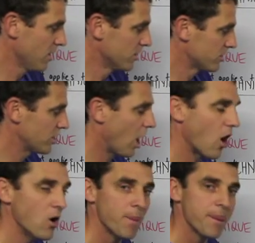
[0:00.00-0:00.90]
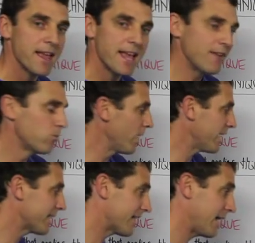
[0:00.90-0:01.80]
So, if we
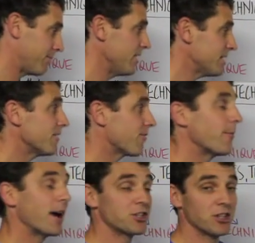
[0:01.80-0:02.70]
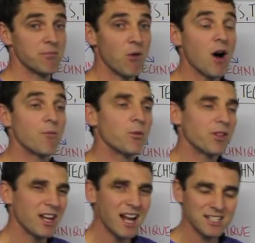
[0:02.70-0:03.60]
can keep this information in mind, when we
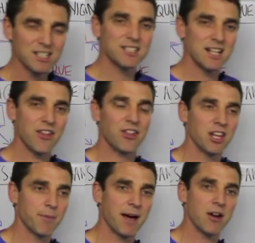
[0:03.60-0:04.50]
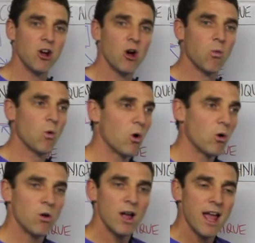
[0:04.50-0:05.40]
then actually start thinking about,
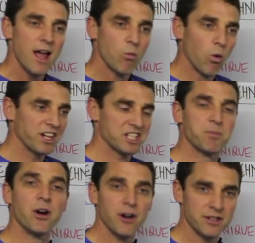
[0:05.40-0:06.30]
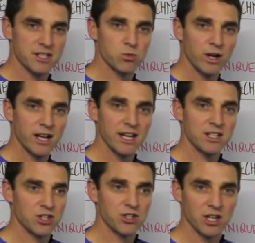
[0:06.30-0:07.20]
well, what experiences we
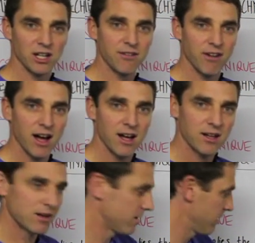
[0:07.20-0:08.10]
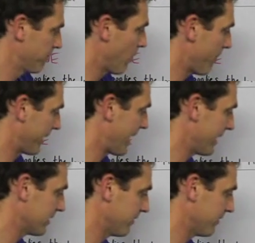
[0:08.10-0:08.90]
need to deliver biomechanical